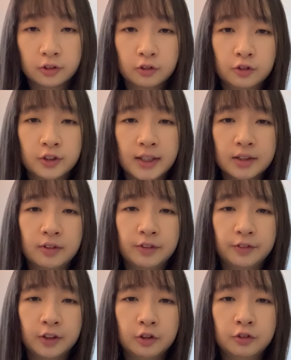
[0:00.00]
To just
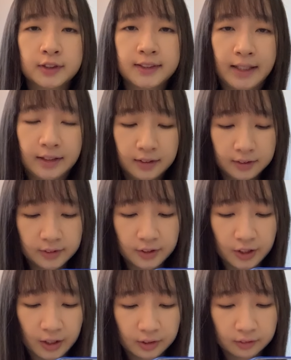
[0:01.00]
refer to center in
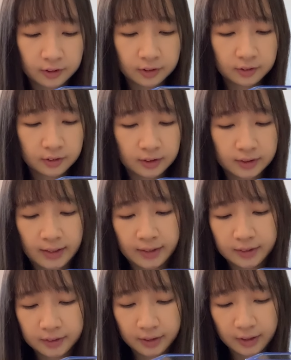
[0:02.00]
general, the
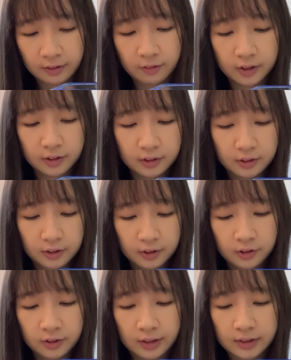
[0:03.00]
center area,
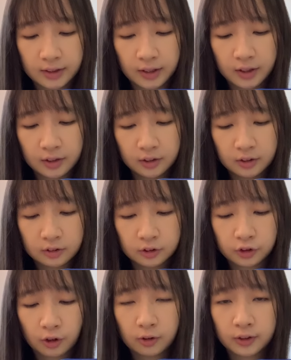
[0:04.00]
you can say
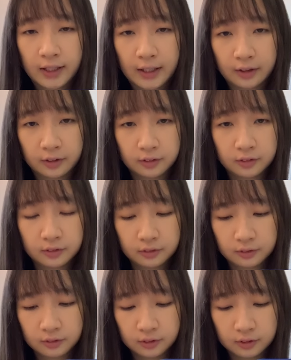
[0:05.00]
zhongyang,
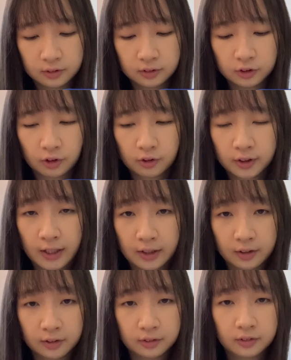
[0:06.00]

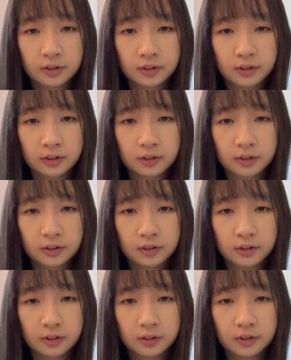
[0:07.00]
zhongyang.